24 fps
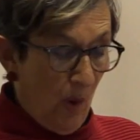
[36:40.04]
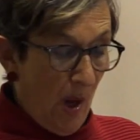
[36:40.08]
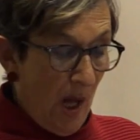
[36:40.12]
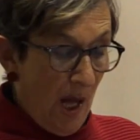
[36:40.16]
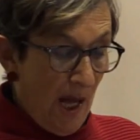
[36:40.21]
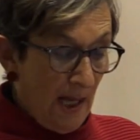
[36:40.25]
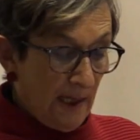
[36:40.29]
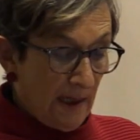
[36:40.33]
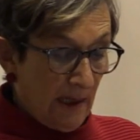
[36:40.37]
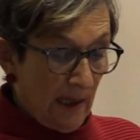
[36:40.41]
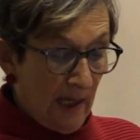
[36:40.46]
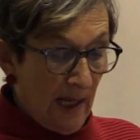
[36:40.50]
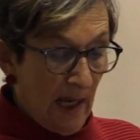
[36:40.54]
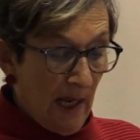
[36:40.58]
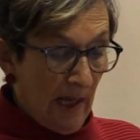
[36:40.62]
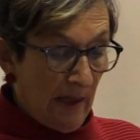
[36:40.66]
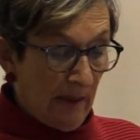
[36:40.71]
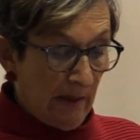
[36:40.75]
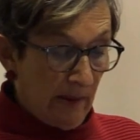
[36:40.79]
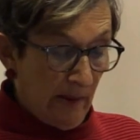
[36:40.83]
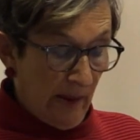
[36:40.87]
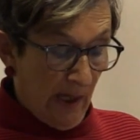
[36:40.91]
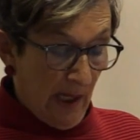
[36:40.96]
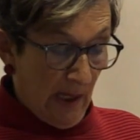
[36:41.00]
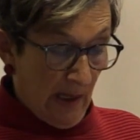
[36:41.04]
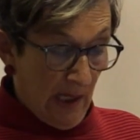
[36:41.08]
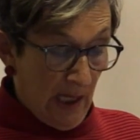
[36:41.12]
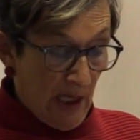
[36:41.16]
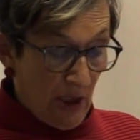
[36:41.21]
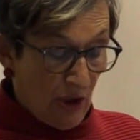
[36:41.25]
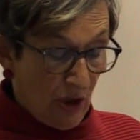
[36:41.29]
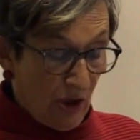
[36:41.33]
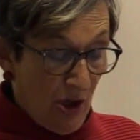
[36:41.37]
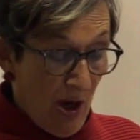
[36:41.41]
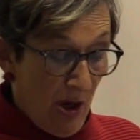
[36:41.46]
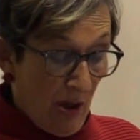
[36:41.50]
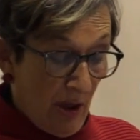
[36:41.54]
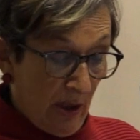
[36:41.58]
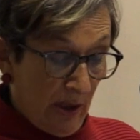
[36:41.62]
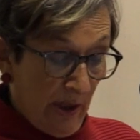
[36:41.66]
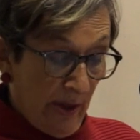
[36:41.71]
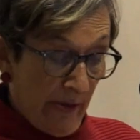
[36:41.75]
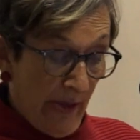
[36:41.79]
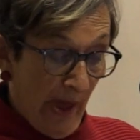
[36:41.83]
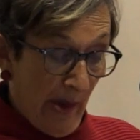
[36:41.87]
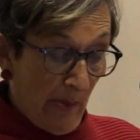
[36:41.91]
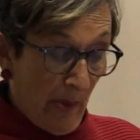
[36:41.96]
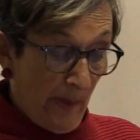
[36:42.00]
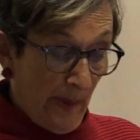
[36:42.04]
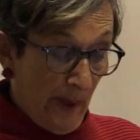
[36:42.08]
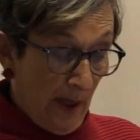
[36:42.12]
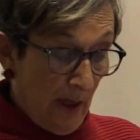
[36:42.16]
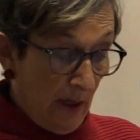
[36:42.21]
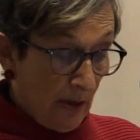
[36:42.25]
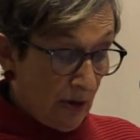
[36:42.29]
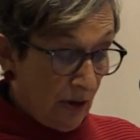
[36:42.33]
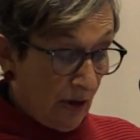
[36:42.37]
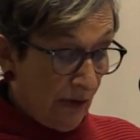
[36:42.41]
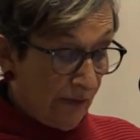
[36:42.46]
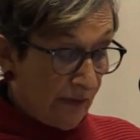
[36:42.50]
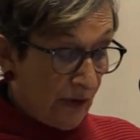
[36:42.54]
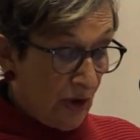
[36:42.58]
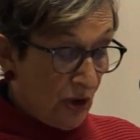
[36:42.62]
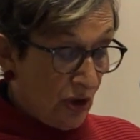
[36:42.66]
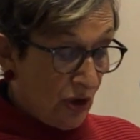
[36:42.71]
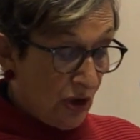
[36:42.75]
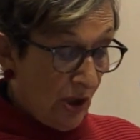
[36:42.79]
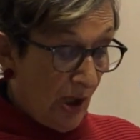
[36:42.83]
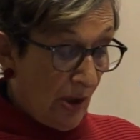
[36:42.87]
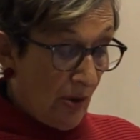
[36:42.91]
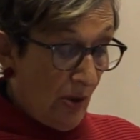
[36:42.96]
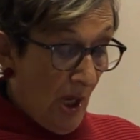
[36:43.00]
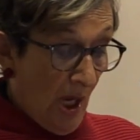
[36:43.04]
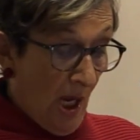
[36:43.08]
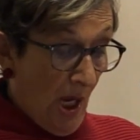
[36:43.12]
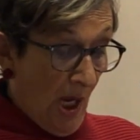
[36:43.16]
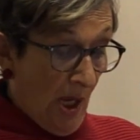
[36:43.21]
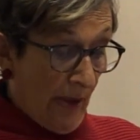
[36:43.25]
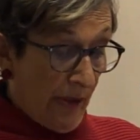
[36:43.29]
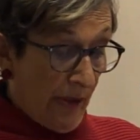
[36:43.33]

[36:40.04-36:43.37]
widely in each colony they were part of to show